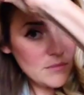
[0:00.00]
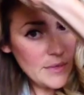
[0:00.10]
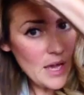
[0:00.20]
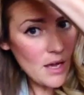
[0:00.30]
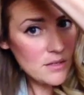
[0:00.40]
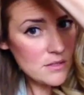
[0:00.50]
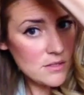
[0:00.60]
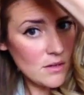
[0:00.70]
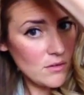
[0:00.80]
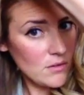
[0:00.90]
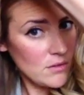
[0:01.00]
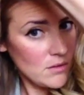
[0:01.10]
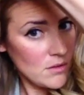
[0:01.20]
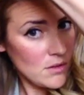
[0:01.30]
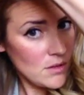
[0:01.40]
Yeah, so
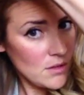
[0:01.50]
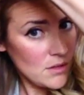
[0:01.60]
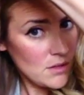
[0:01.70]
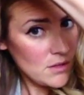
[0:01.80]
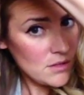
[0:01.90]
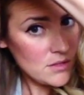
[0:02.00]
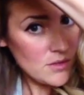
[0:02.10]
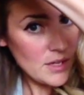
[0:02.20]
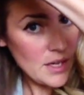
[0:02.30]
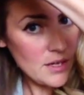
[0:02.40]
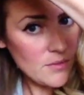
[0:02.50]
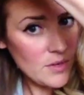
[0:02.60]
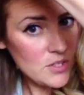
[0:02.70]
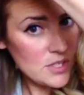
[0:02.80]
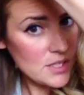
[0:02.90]
again,
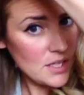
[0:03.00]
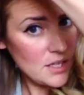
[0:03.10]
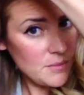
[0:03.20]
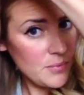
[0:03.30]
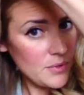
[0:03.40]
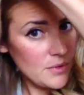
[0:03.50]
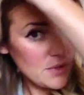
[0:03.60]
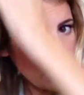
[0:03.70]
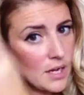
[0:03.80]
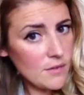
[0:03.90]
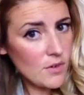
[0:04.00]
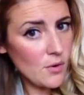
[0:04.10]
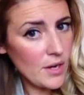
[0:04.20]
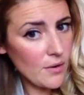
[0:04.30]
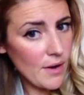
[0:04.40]
I just keep kind of
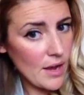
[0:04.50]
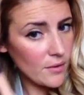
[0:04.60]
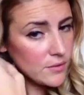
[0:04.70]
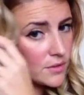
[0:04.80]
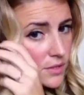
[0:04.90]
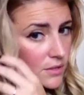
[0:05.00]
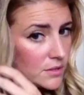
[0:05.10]
going around.